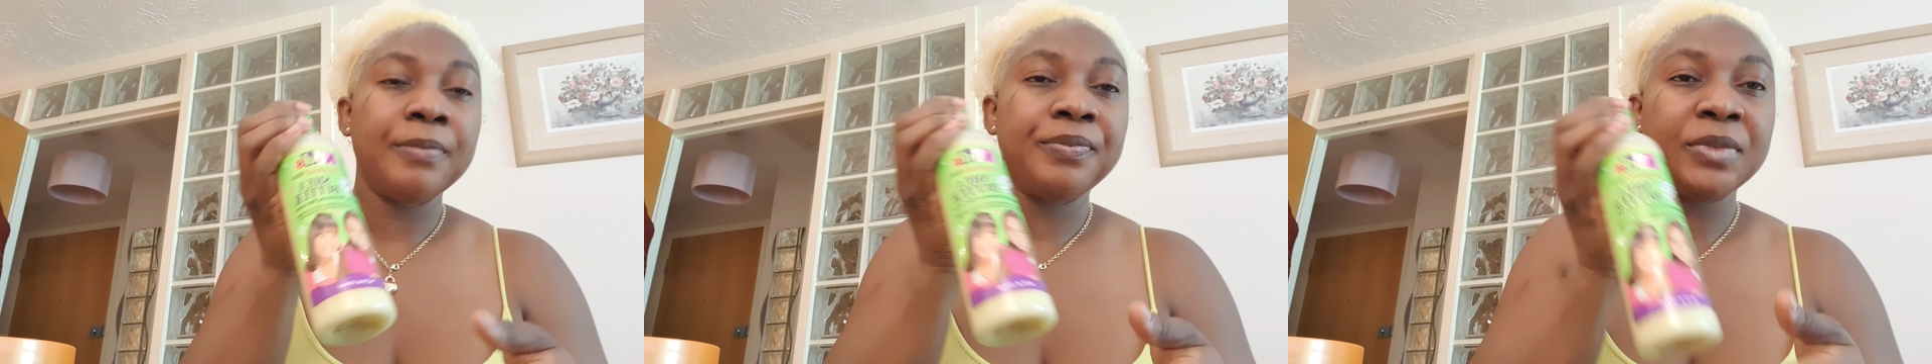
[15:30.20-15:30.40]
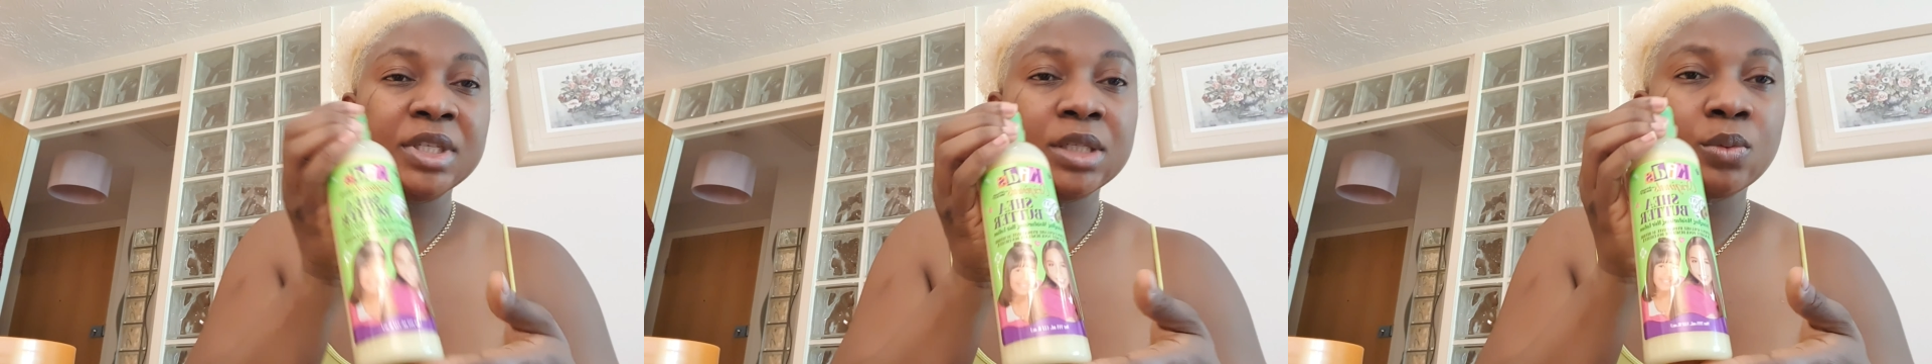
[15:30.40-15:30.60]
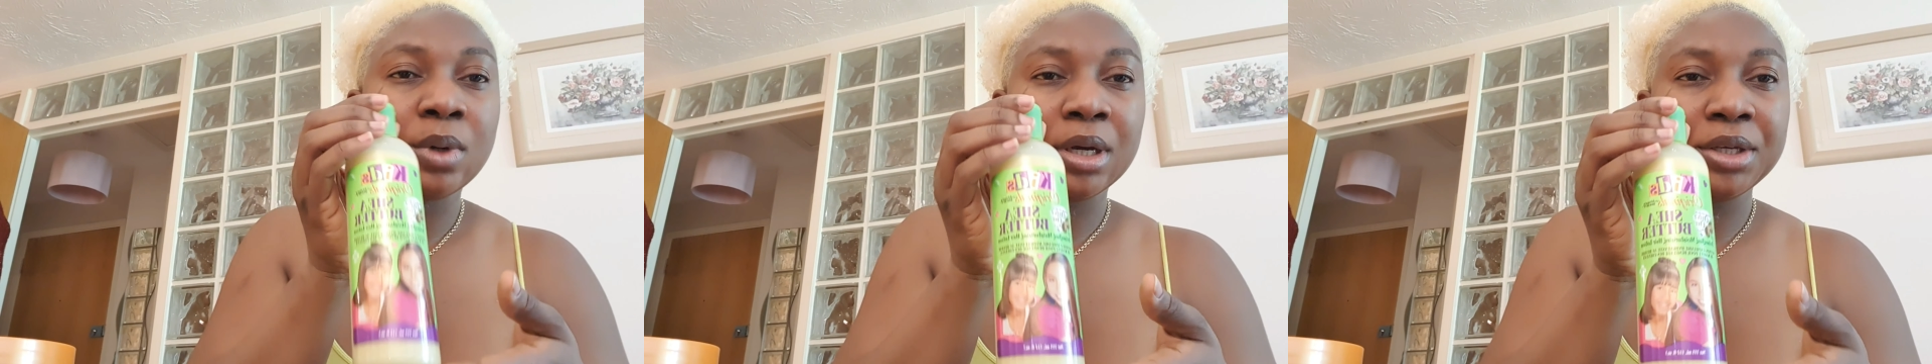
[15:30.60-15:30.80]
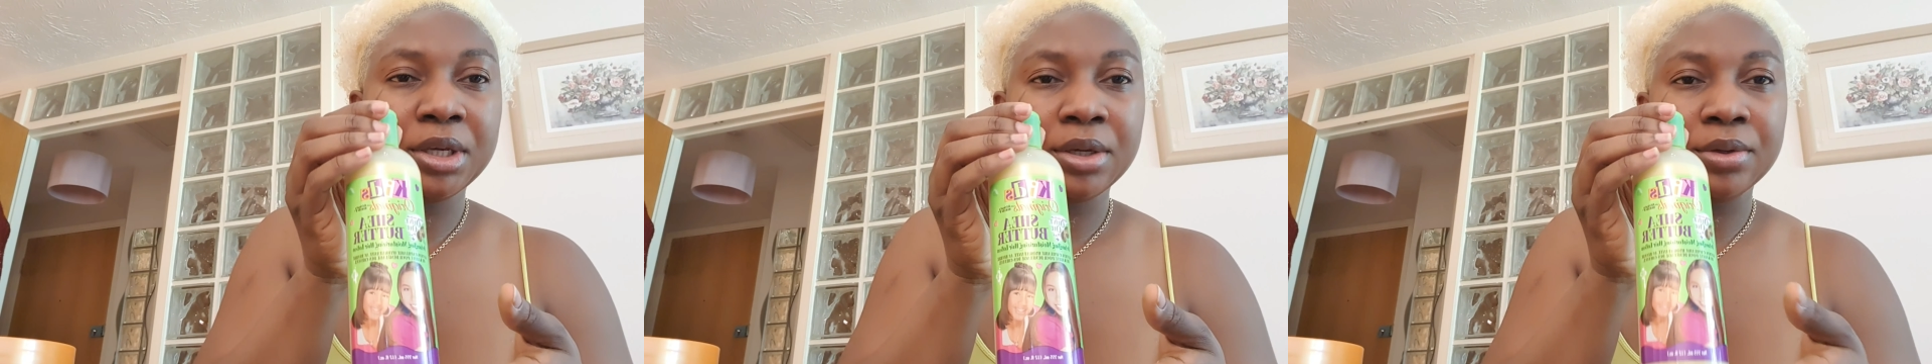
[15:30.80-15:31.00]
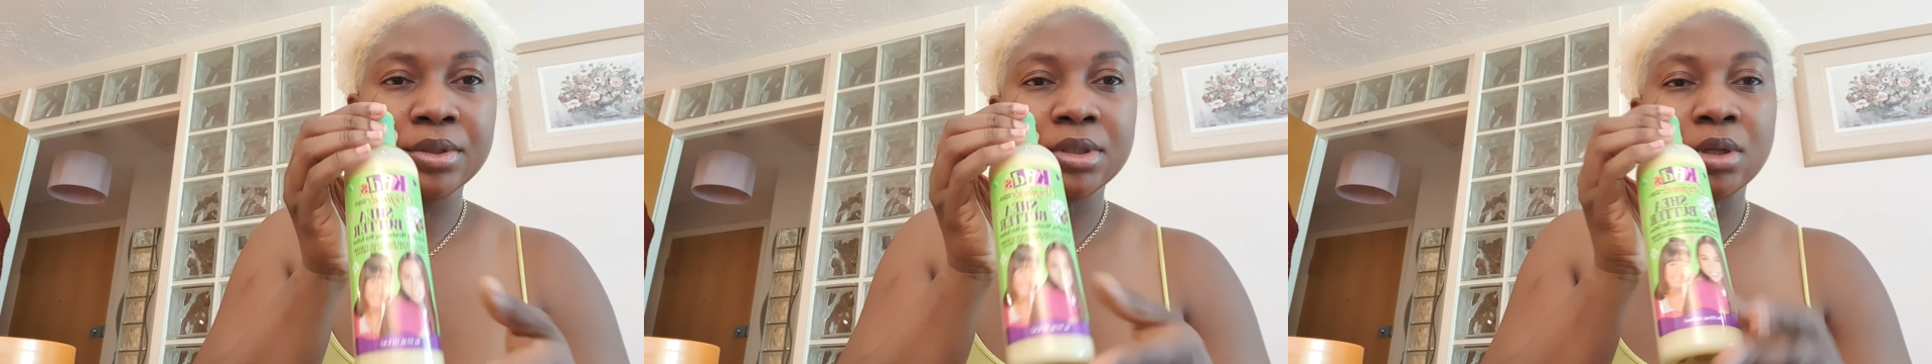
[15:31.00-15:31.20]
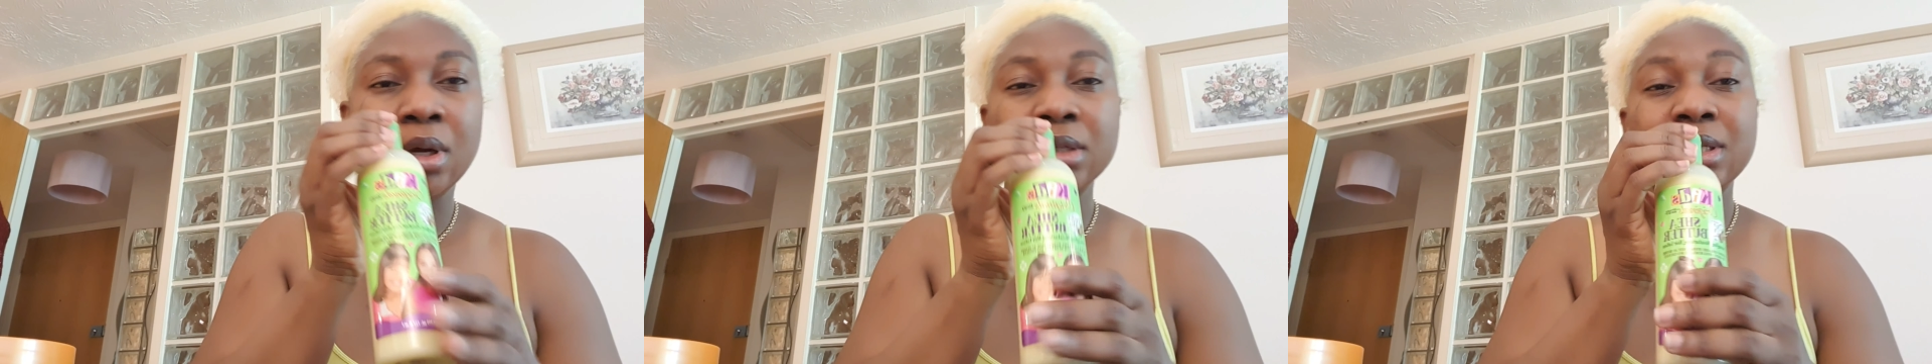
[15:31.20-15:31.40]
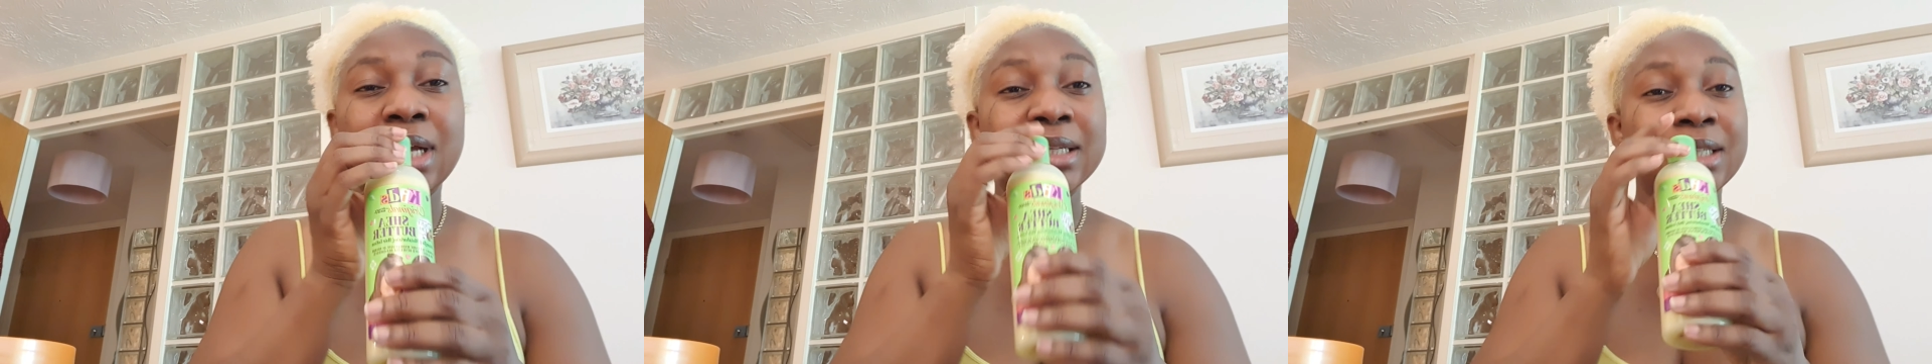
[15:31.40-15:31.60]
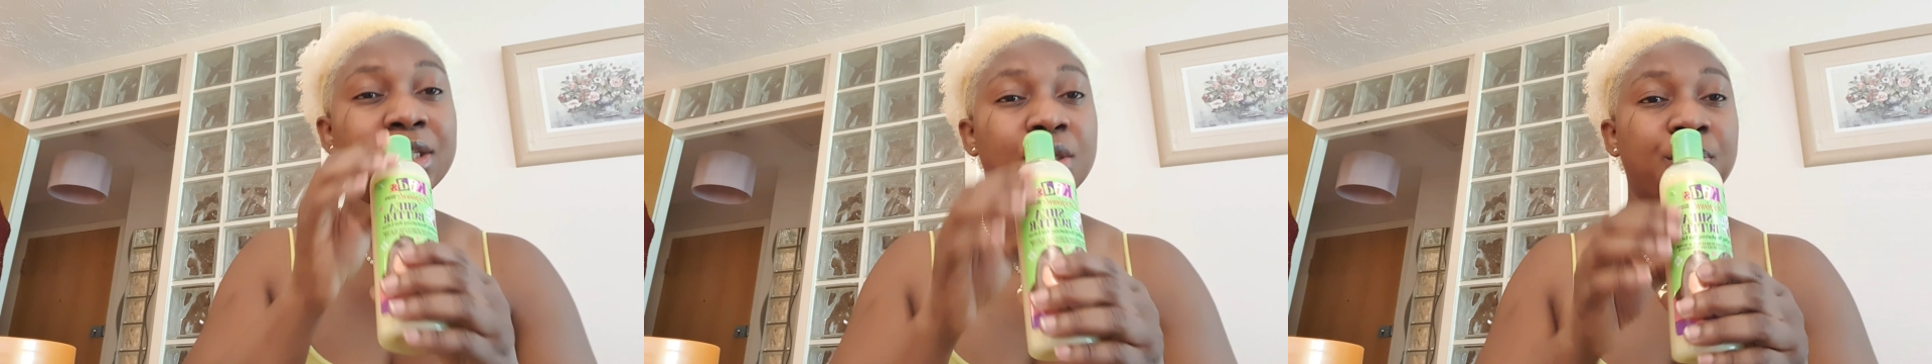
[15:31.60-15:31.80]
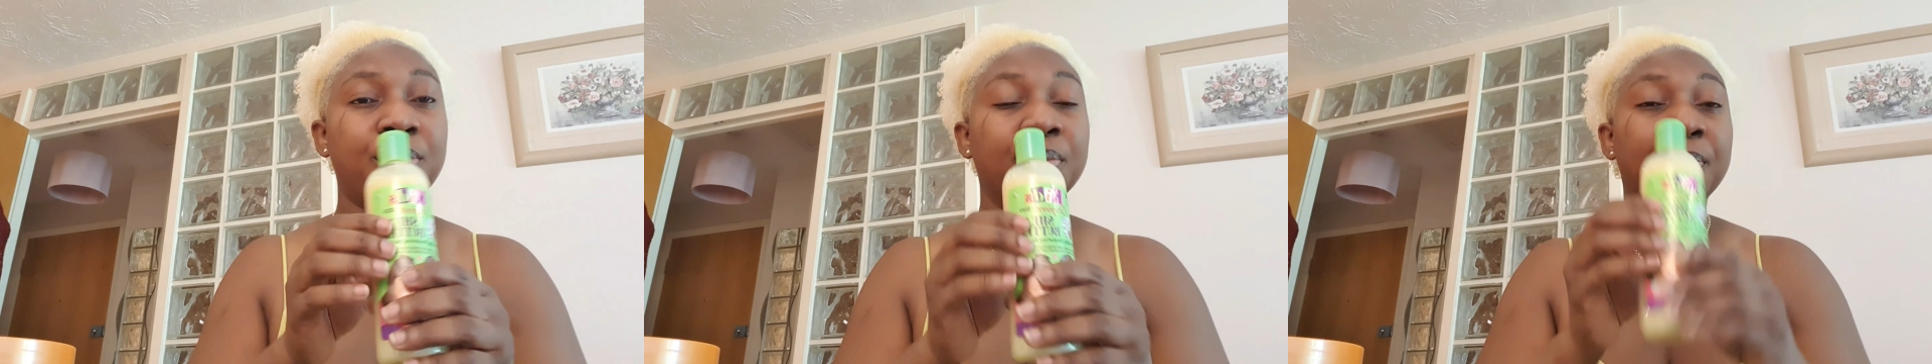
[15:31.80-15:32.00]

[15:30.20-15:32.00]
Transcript: this is what I use. So I tend to